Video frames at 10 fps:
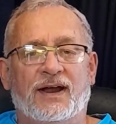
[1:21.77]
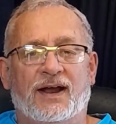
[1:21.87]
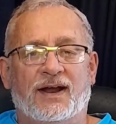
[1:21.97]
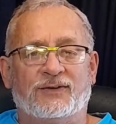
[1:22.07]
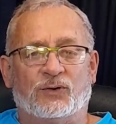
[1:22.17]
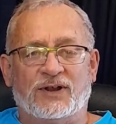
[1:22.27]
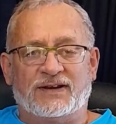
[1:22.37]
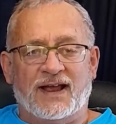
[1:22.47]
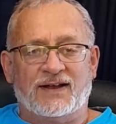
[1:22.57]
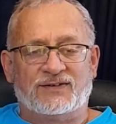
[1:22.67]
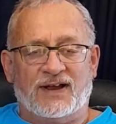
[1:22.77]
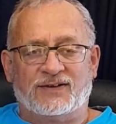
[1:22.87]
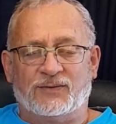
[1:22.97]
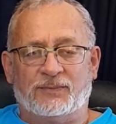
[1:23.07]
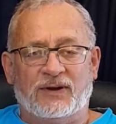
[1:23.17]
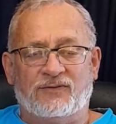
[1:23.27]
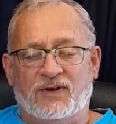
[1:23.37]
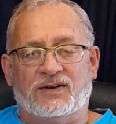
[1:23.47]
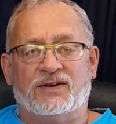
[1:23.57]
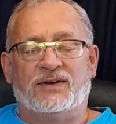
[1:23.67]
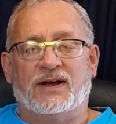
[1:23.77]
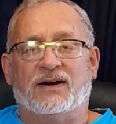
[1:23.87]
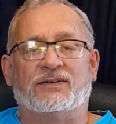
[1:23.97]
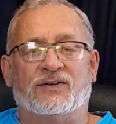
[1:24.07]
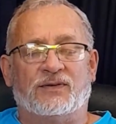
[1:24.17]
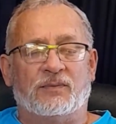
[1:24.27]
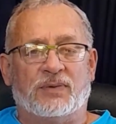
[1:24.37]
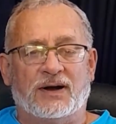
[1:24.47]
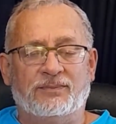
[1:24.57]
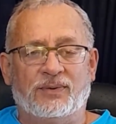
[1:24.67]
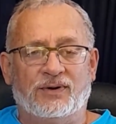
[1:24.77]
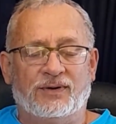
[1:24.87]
and all that gas had to be vented out of the pipe.